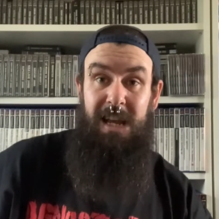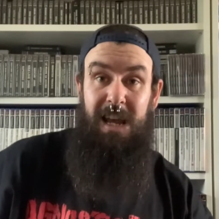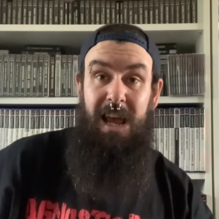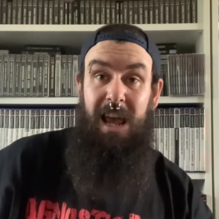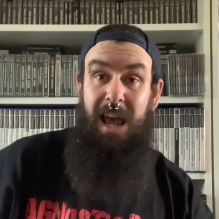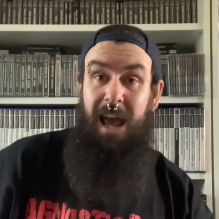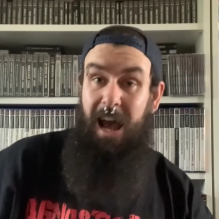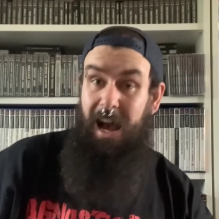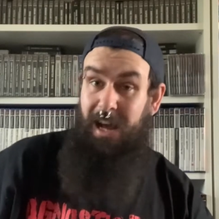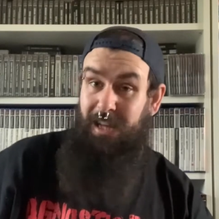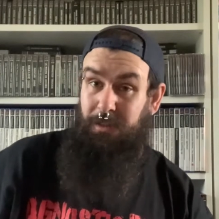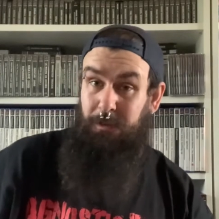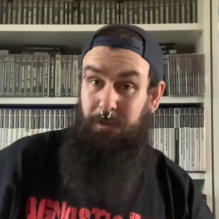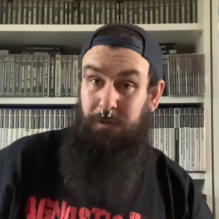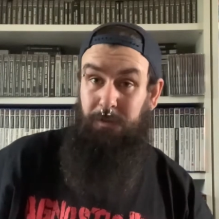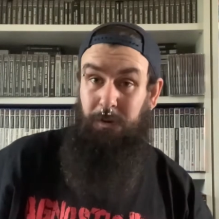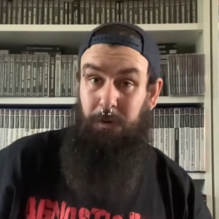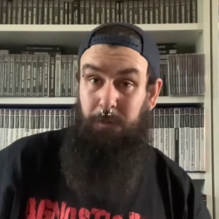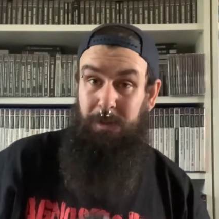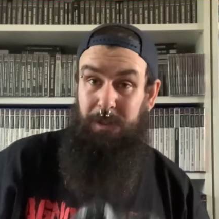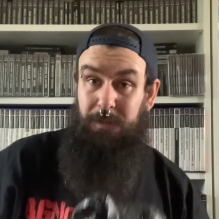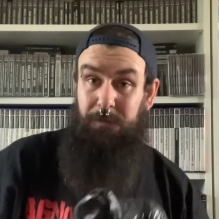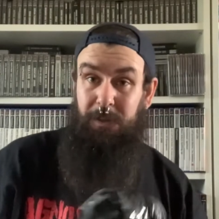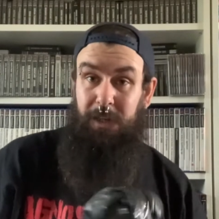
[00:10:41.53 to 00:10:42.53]
as I was
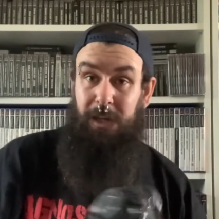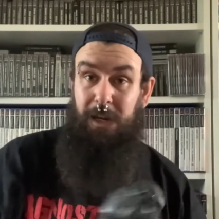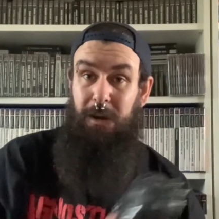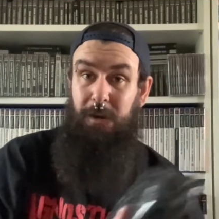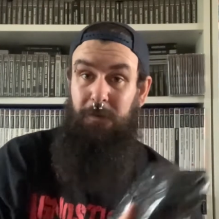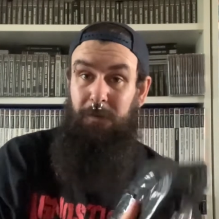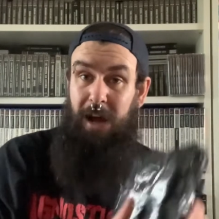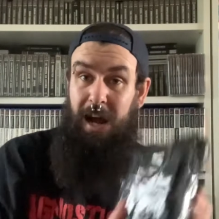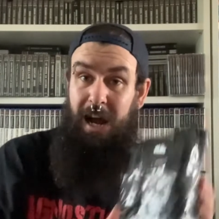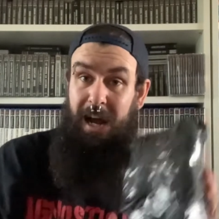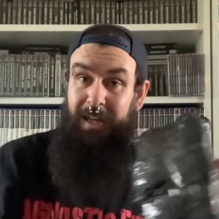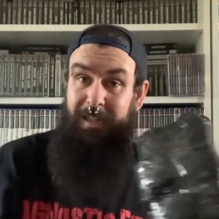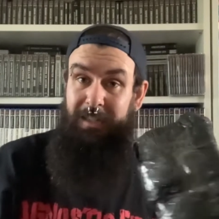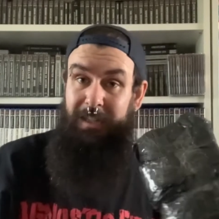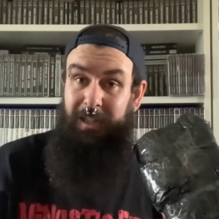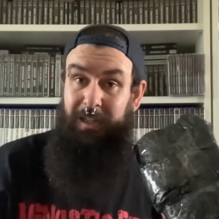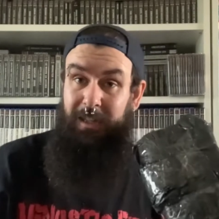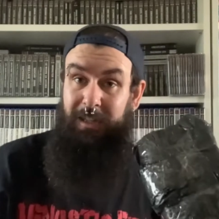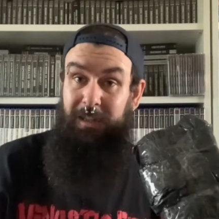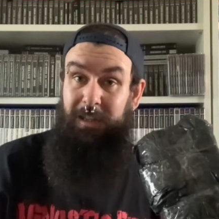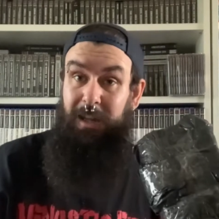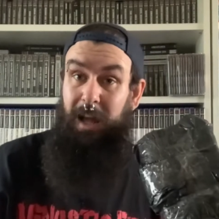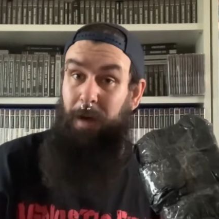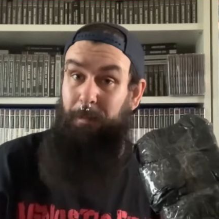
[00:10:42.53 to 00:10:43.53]
filming this video, I've had
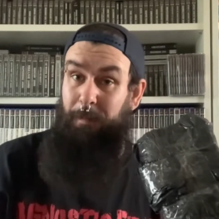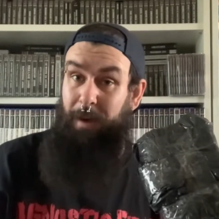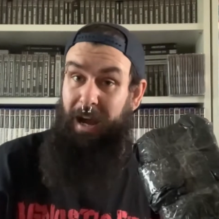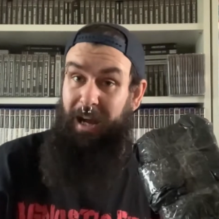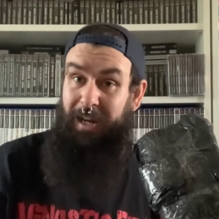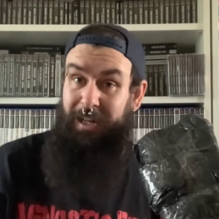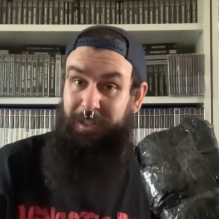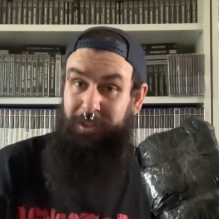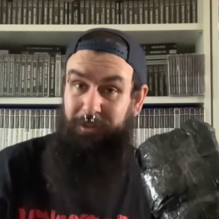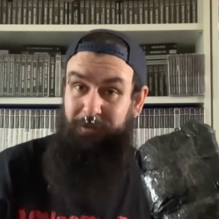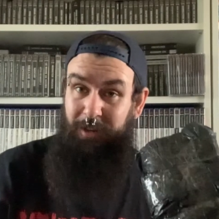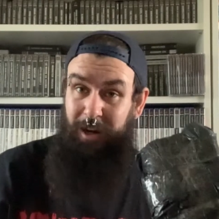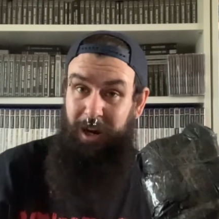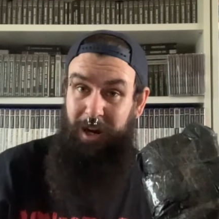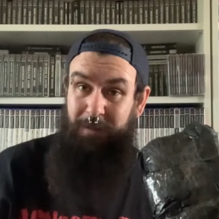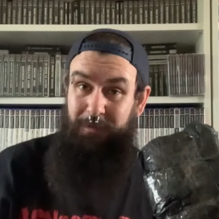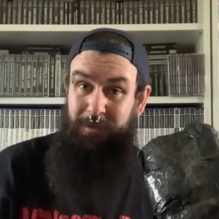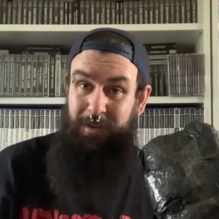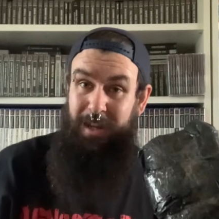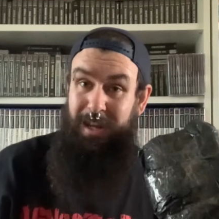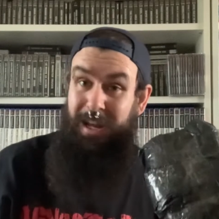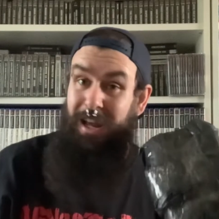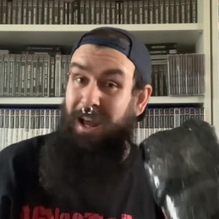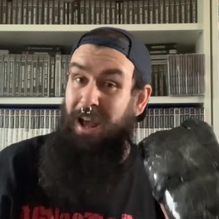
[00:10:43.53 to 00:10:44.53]
a package arrive.
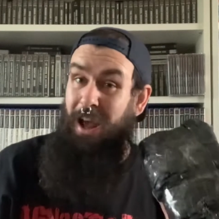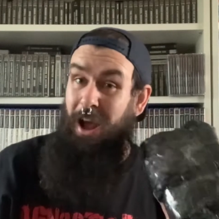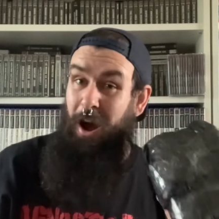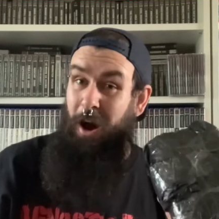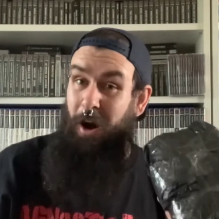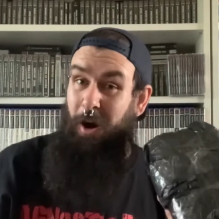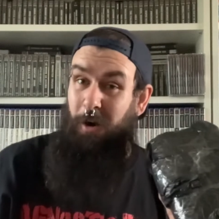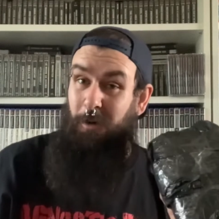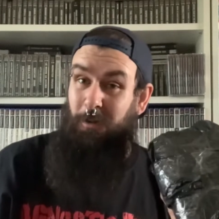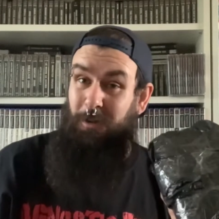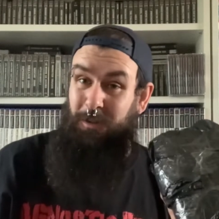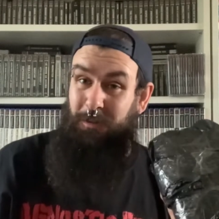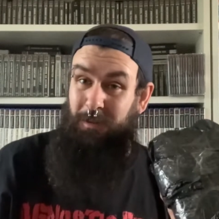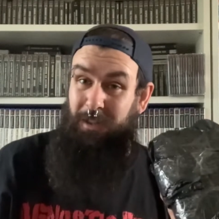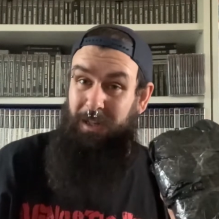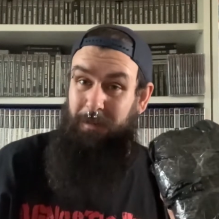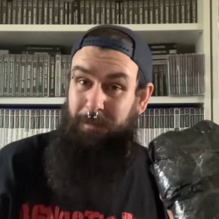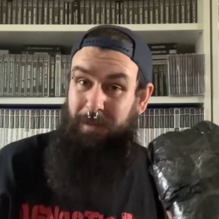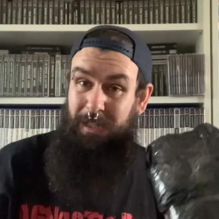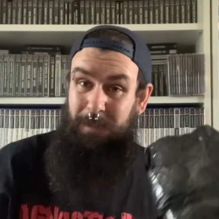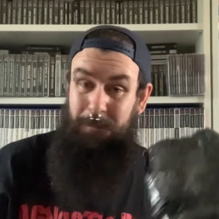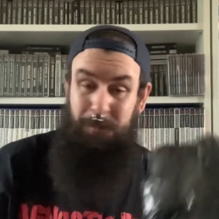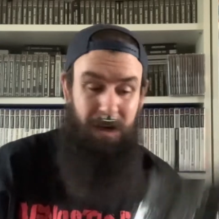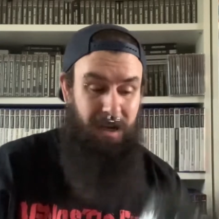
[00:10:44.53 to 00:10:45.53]
Always one of the
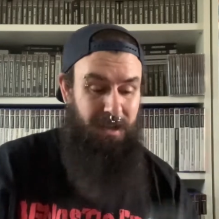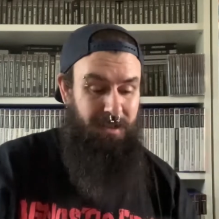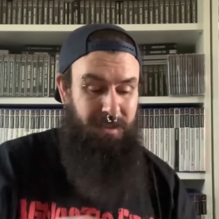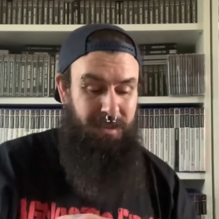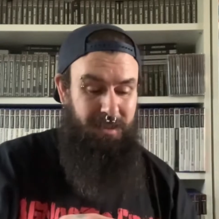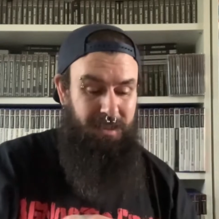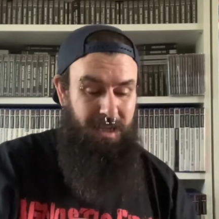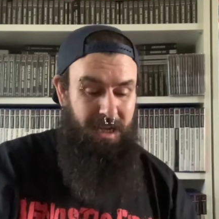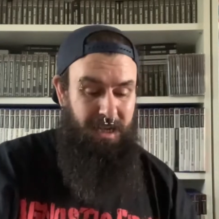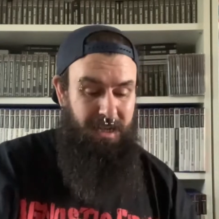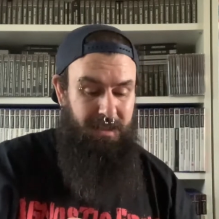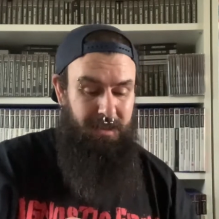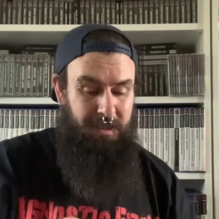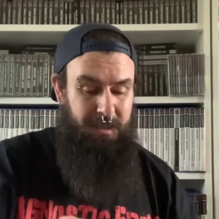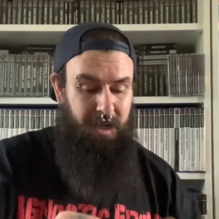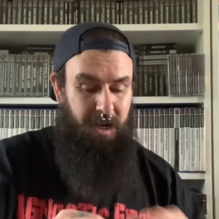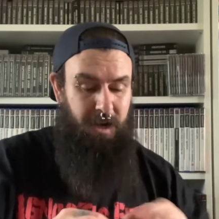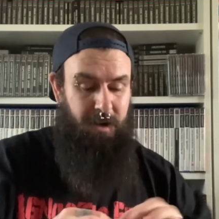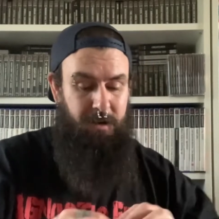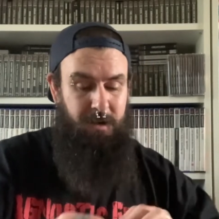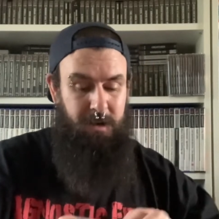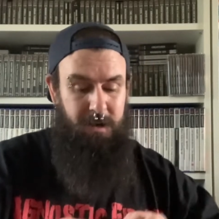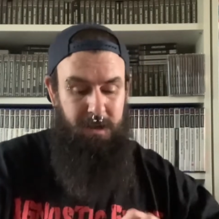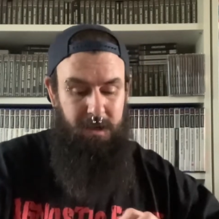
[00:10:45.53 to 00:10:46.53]
best parts of the day. So
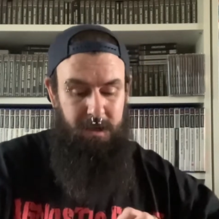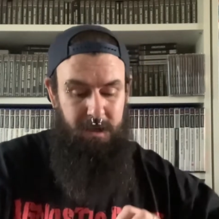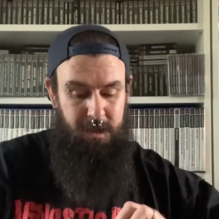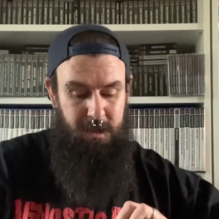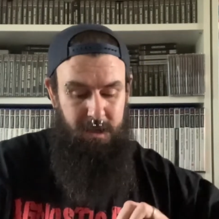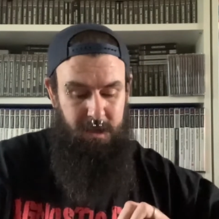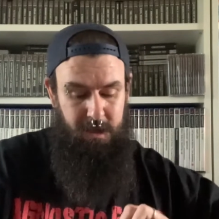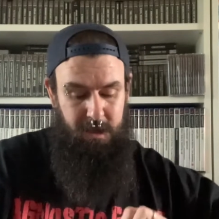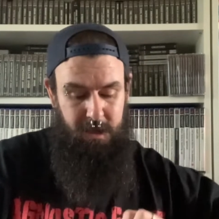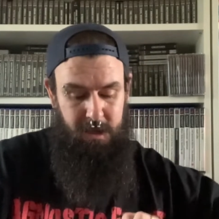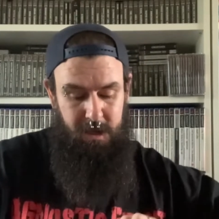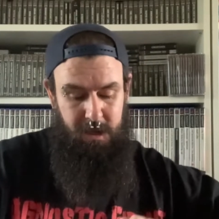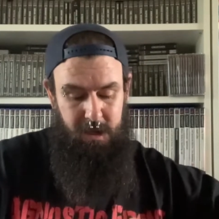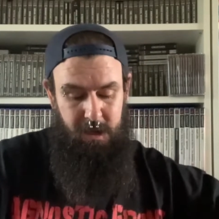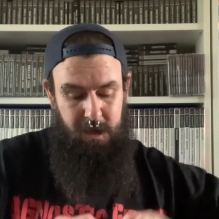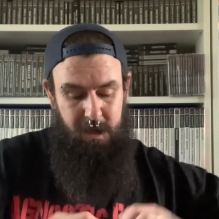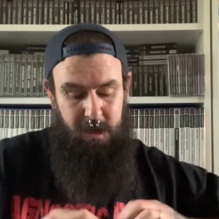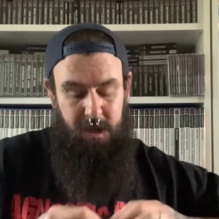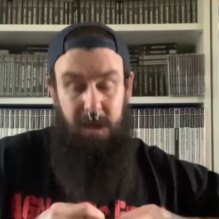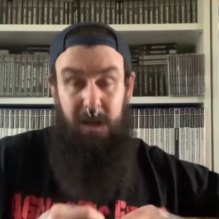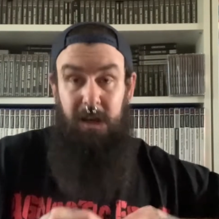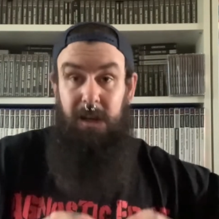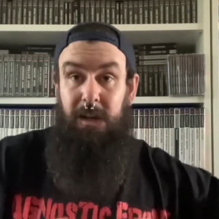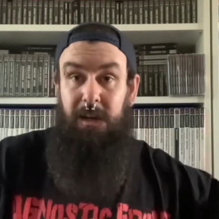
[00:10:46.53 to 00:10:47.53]

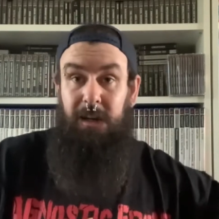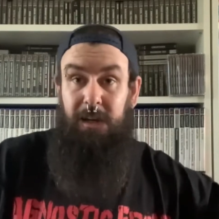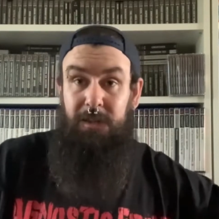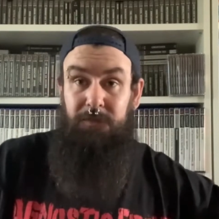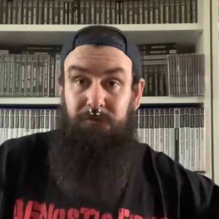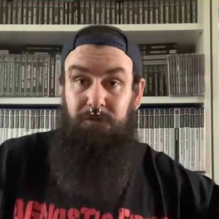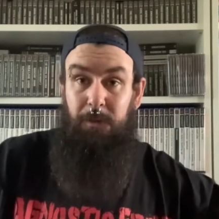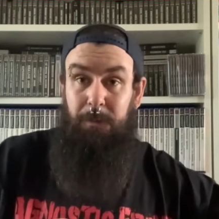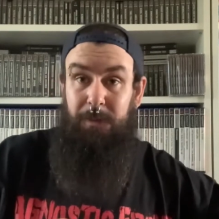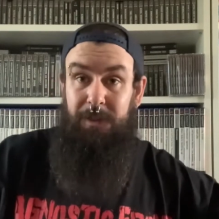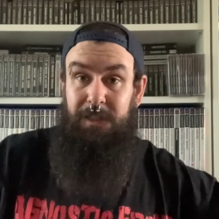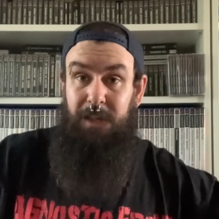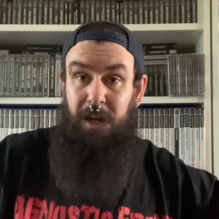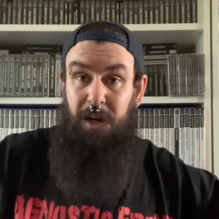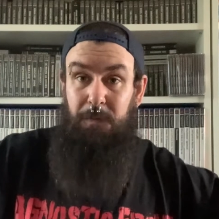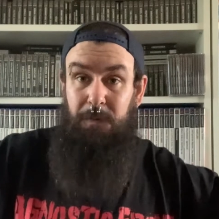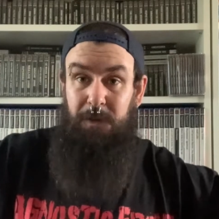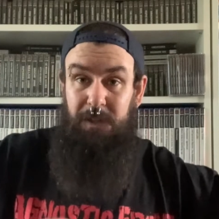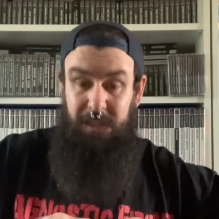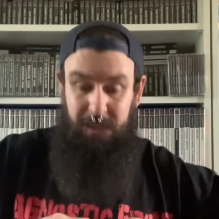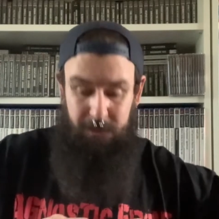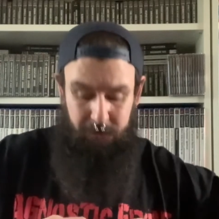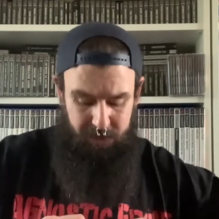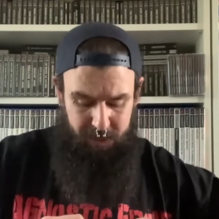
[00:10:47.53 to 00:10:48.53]
let's rip this open,
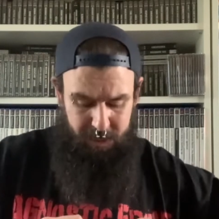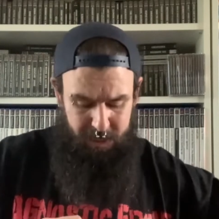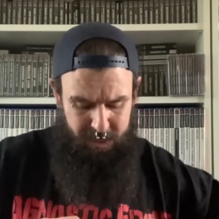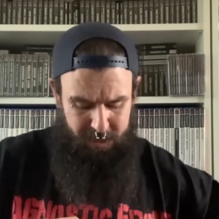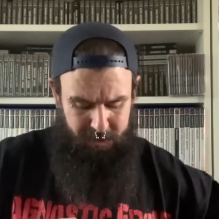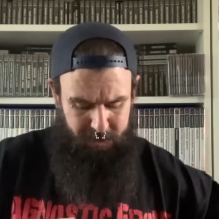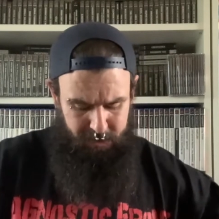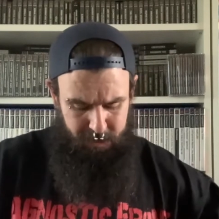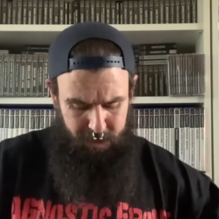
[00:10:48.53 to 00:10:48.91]
see what it is.